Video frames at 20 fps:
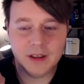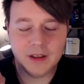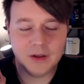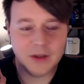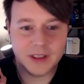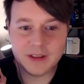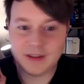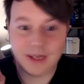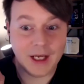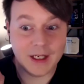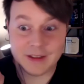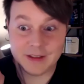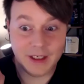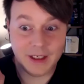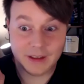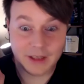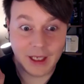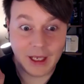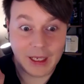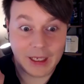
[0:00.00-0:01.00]
And Craig's not
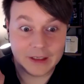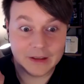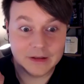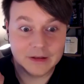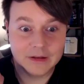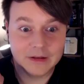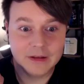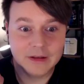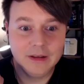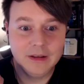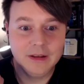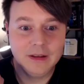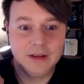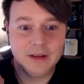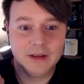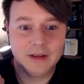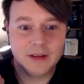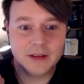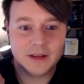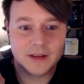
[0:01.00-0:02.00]
saying that
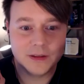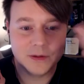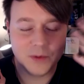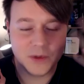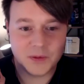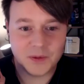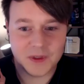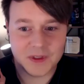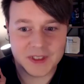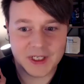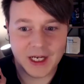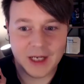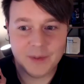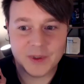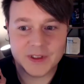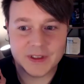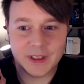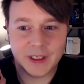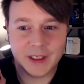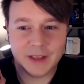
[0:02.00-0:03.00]
because it's supposed to be this
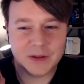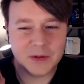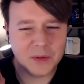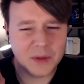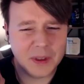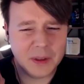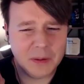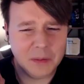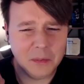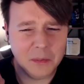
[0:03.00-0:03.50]
timeless thing. So we're like,